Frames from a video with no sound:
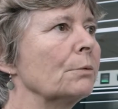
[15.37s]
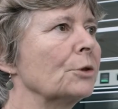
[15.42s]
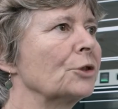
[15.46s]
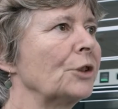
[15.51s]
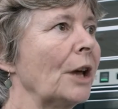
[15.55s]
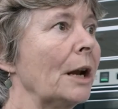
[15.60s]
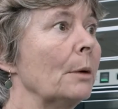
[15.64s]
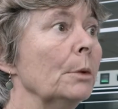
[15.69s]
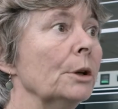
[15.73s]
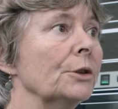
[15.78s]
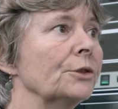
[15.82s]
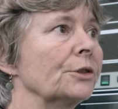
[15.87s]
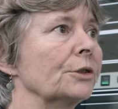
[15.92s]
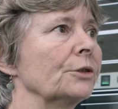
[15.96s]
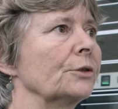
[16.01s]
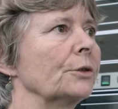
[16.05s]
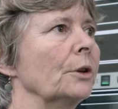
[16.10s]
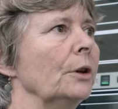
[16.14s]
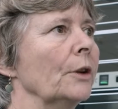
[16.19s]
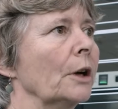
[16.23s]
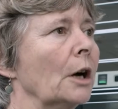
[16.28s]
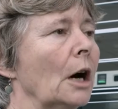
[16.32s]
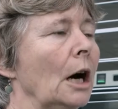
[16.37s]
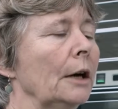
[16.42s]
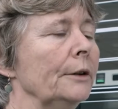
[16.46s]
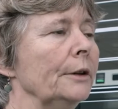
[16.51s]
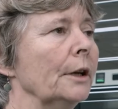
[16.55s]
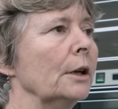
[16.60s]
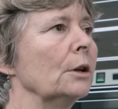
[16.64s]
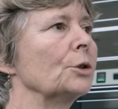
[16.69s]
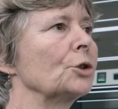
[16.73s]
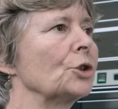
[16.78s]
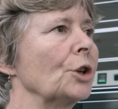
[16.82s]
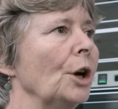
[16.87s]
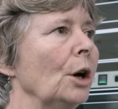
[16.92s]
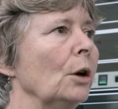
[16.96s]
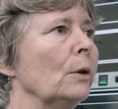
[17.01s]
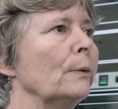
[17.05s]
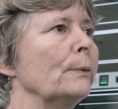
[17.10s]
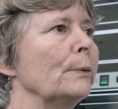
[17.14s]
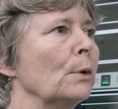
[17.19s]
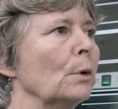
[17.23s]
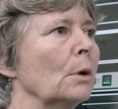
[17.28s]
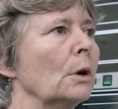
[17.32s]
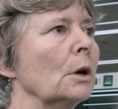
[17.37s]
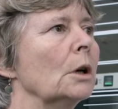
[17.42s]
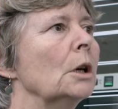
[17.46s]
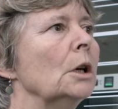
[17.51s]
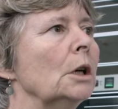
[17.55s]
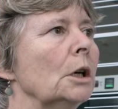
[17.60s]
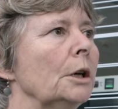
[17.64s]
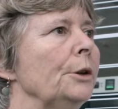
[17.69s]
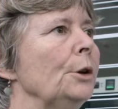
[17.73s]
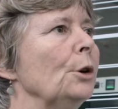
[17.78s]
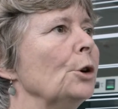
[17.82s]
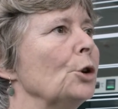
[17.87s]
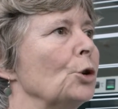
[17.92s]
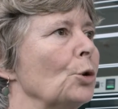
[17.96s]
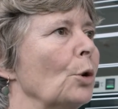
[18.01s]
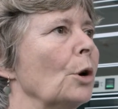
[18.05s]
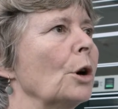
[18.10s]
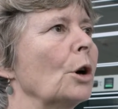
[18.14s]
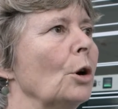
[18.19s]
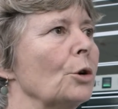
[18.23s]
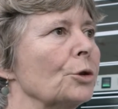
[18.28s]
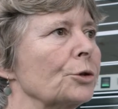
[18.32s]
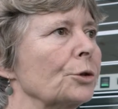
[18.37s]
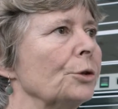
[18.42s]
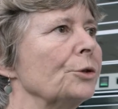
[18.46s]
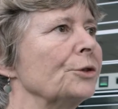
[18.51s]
sediments on the continental shelf or nearshore coastal